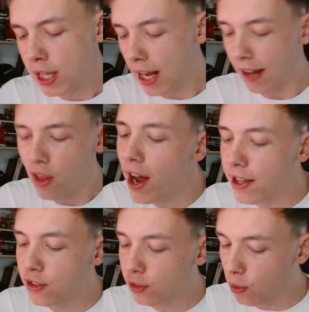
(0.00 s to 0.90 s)
And that
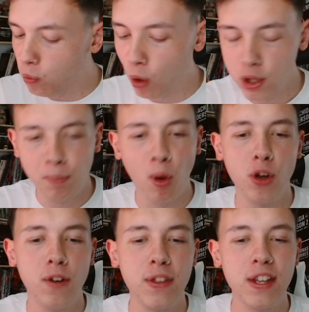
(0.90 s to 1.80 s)
is what the
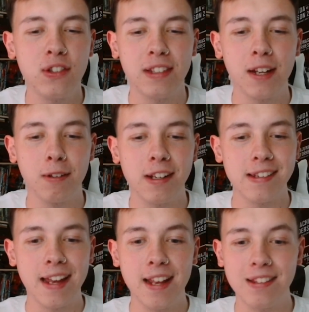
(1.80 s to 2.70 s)
point of this series
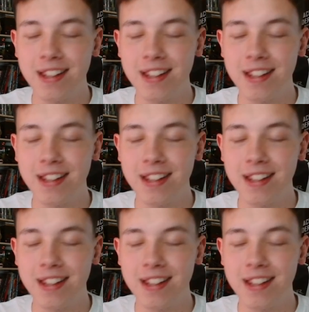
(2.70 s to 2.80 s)
is.